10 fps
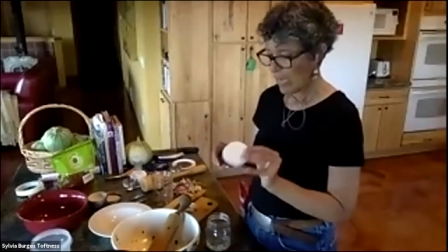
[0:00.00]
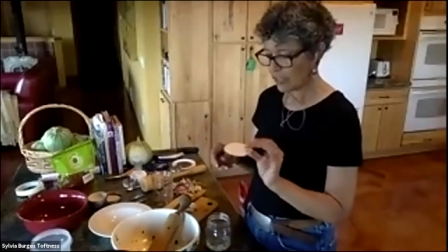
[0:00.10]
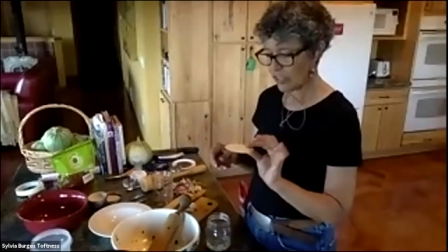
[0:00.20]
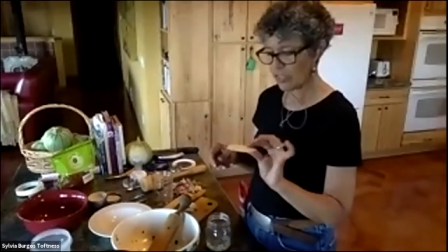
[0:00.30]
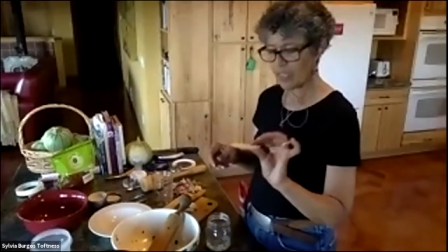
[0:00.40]
I
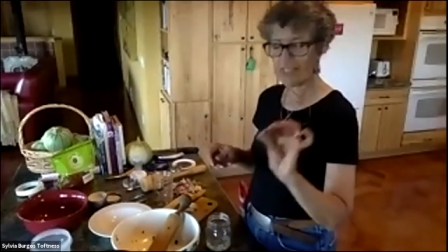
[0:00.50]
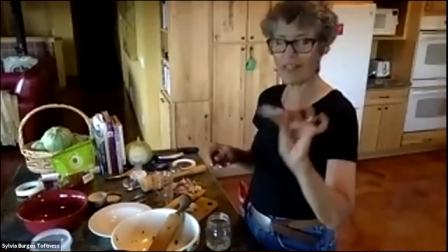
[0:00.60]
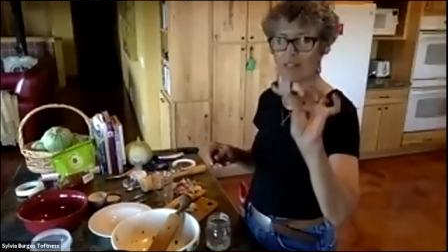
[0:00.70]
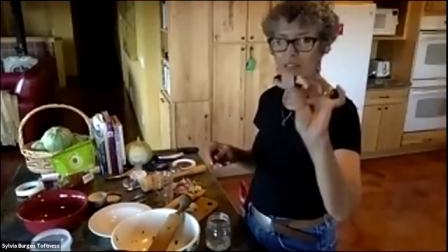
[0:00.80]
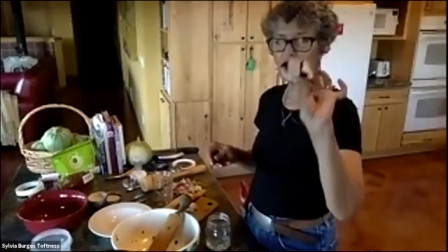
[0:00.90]
just cut
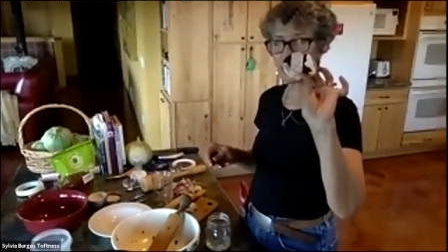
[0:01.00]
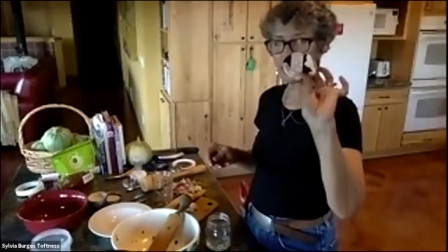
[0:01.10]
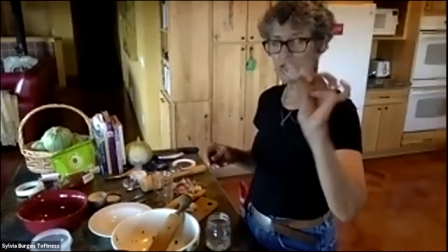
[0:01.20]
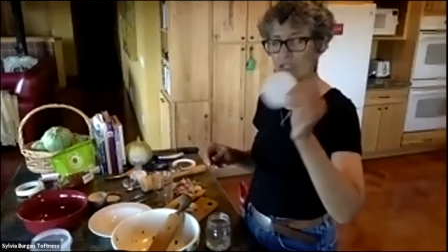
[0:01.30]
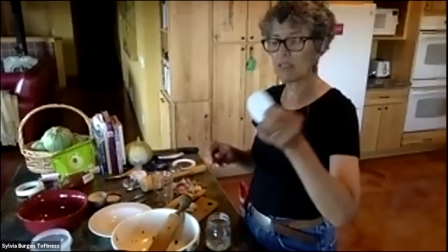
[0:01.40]
out a disc
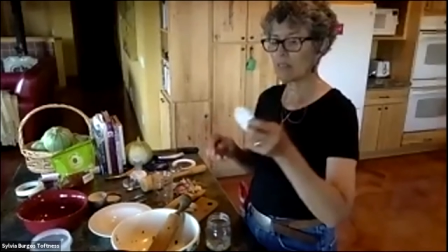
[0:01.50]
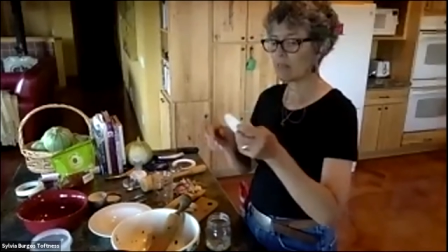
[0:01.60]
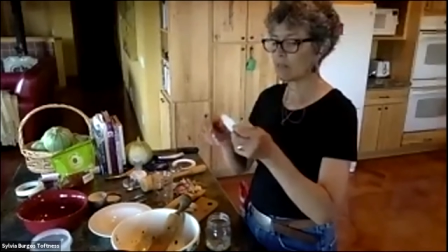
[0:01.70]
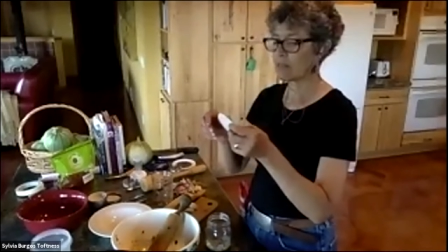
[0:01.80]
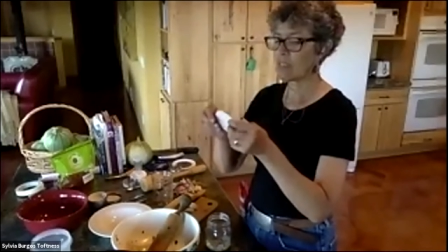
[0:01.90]

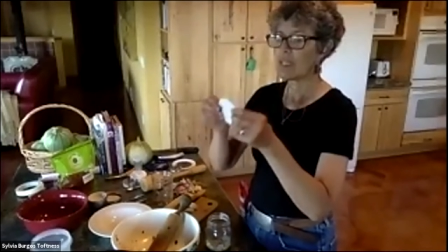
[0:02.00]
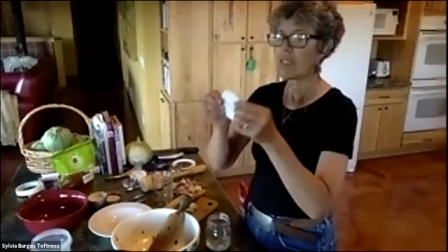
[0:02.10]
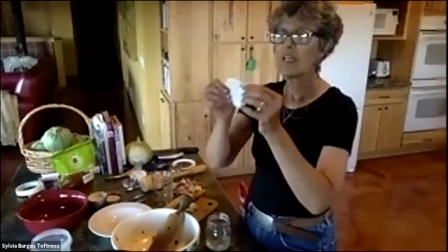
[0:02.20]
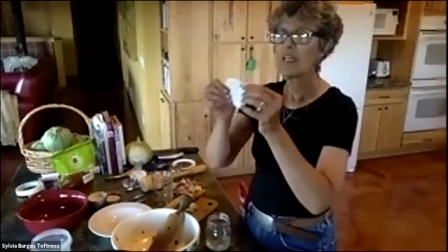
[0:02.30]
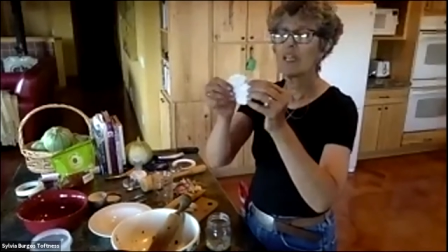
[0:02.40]

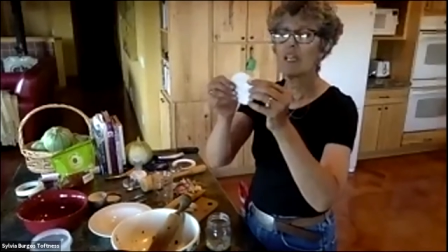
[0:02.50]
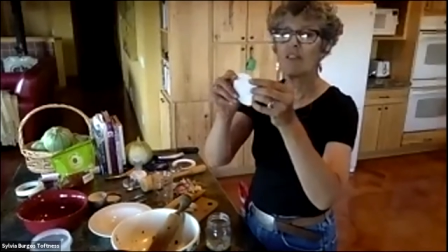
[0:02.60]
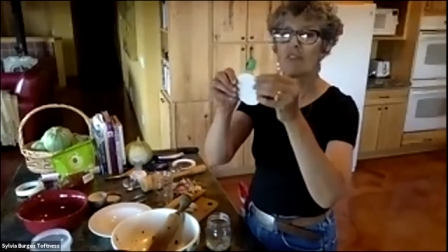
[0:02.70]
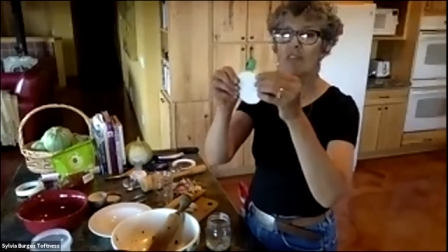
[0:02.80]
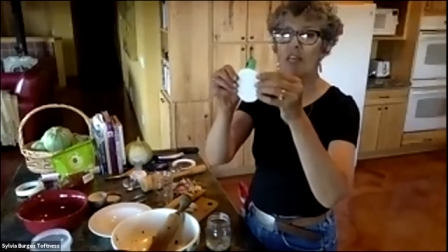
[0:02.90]

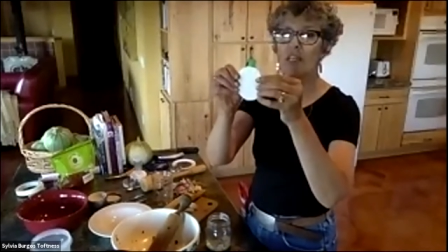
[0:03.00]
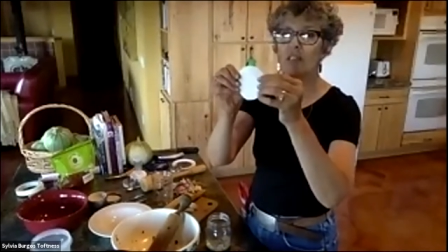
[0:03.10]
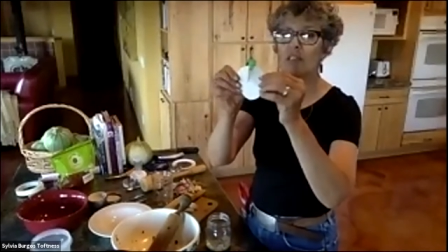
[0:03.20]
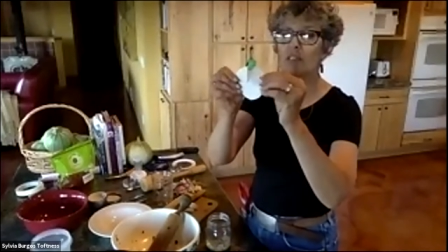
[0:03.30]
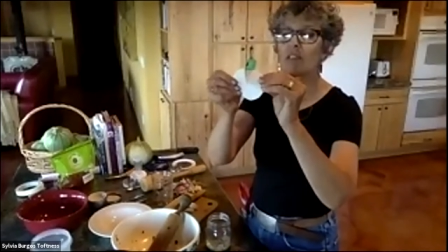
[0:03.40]
and
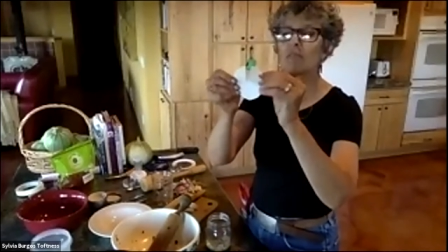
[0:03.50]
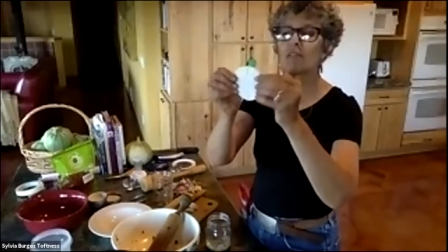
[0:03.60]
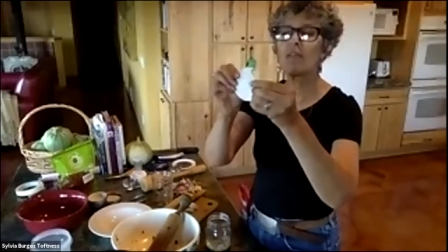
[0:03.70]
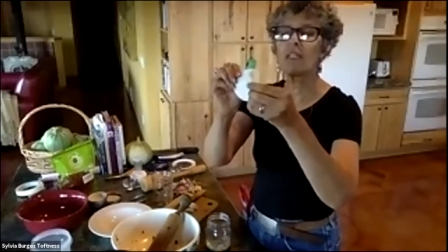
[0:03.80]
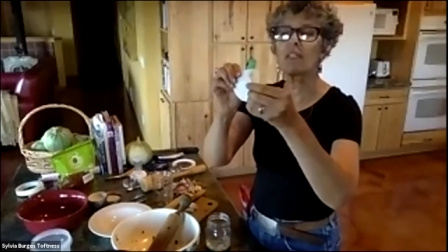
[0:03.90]
then
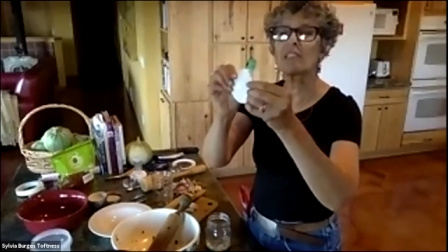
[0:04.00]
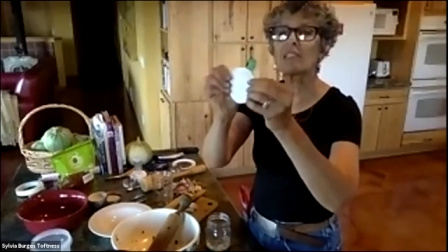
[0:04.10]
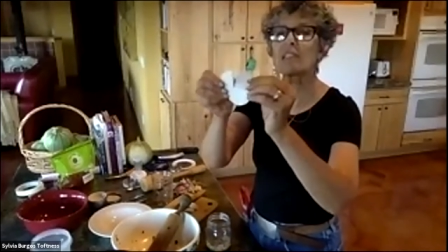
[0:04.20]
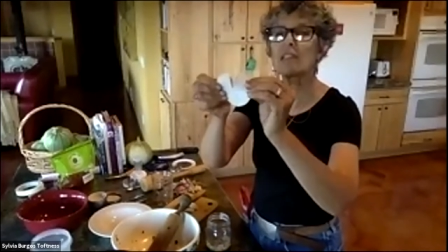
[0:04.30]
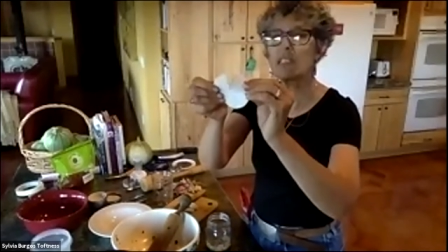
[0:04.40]
made a
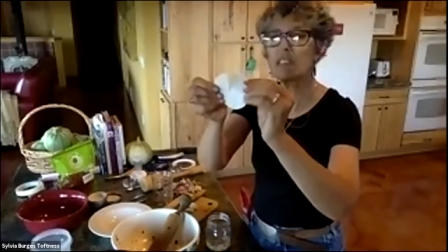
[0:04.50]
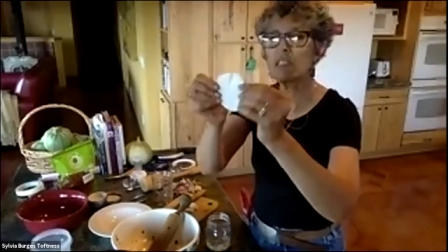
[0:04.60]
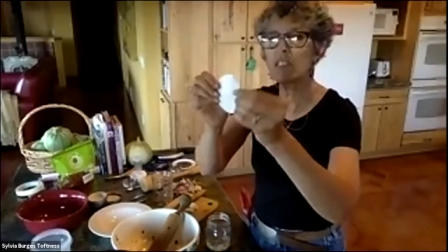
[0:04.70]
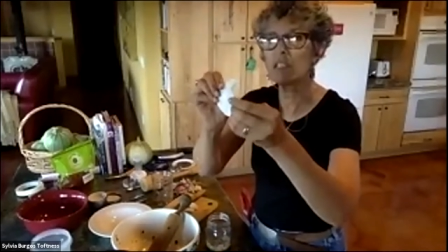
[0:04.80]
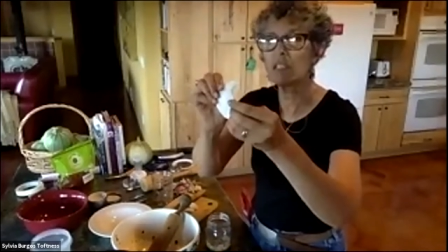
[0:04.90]
slit
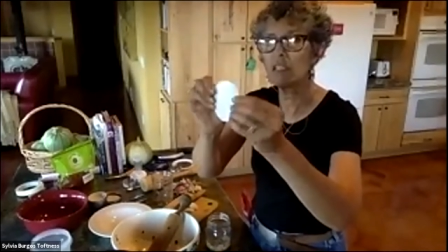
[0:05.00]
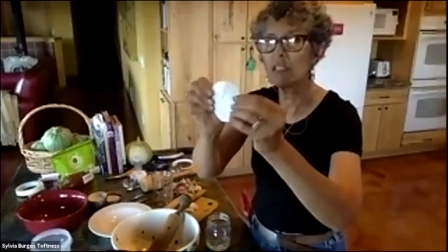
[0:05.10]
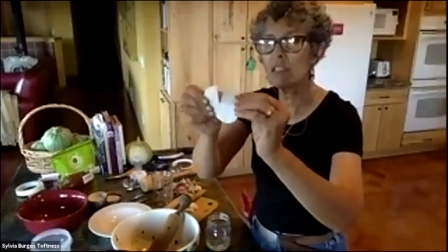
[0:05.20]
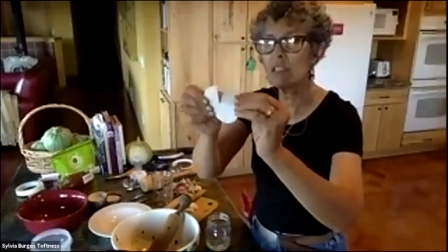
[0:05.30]
in the disc.